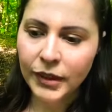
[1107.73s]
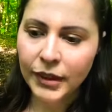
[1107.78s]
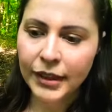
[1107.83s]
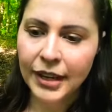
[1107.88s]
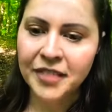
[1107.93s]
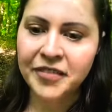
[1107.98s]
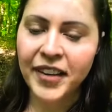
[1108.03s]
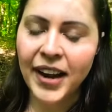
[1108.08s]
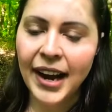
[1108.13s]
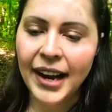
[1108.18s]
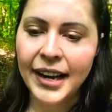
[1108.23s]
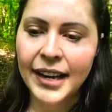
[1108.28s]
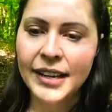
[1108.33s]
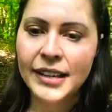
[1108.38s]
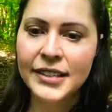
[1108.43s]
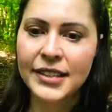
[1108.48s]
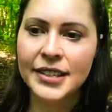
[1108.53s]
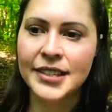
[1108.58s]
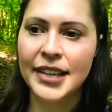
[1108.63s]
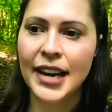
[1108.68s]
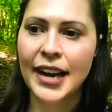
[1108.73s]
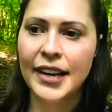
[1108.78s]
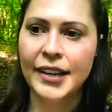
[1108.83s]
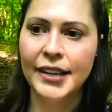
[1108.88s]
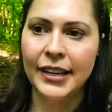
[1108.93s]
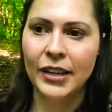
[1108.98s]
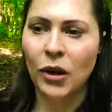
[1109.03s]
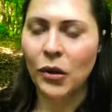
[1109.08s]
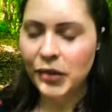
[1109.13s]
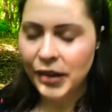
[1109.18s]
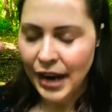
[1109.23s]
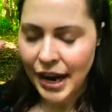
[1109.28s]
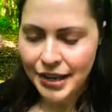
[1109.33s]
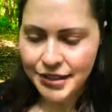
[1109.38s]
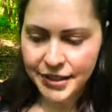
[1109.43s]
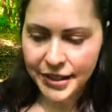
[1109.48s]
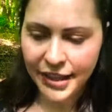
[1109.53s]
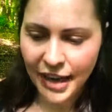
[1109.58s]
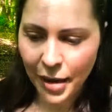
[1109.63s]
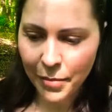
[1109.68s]
if I decided it only has
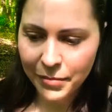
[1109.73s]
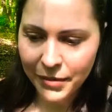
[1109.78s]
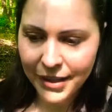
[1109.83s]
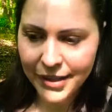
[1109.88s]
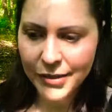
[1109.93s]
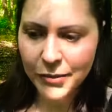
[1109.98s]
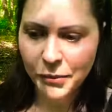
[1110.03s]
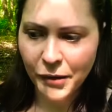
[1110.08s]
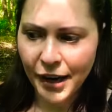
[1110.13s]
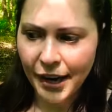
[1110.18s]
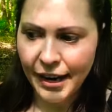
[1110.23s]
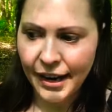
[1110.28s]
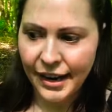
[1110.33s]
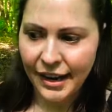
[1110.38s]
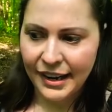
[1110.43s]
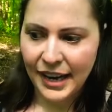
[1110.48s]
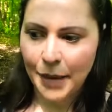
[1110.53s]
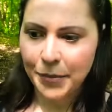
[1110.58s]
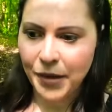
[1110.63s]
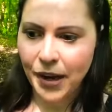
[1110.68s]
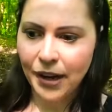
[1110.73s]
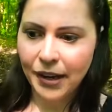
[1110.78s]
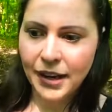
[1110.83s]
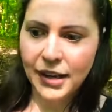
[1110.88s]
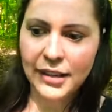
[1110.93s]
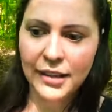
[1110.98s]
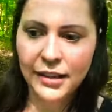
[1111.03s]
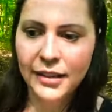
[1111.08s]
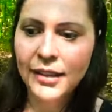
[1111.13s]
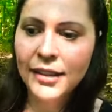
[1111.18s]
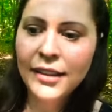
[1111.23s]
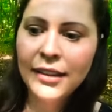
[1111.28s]
to come this way and I'm not going to